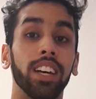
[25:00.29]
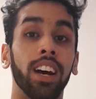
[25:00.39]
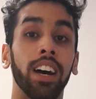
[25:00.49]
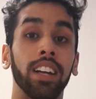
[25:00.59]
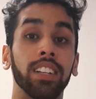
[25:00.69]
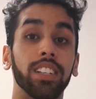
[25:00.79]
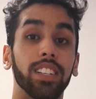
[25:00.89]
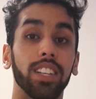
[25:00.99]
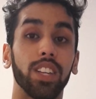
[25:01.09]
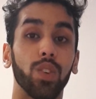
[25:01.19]

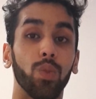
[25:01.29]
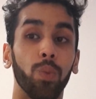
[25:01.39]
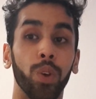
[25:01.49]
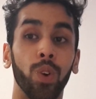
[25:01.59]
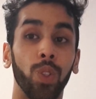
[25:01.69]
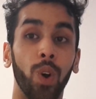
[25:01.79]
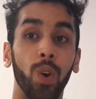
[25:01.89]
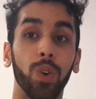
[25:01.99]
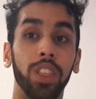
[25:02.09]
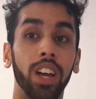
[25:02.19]
And we all
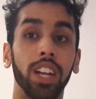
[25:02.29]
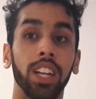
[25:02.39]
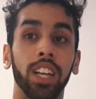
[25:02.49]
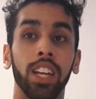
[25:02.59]
know that